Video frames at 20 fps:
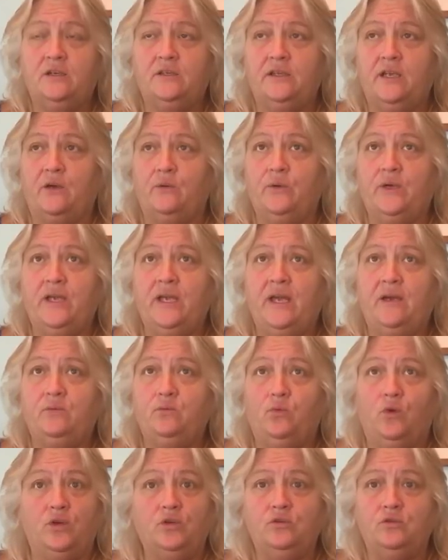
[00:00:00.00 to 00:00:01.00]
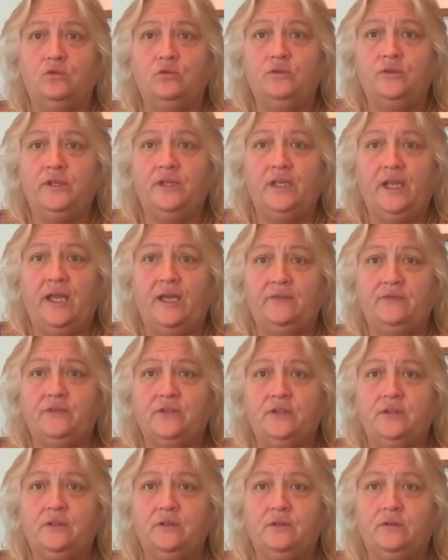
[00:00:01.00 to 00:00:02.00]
now we had one girl that left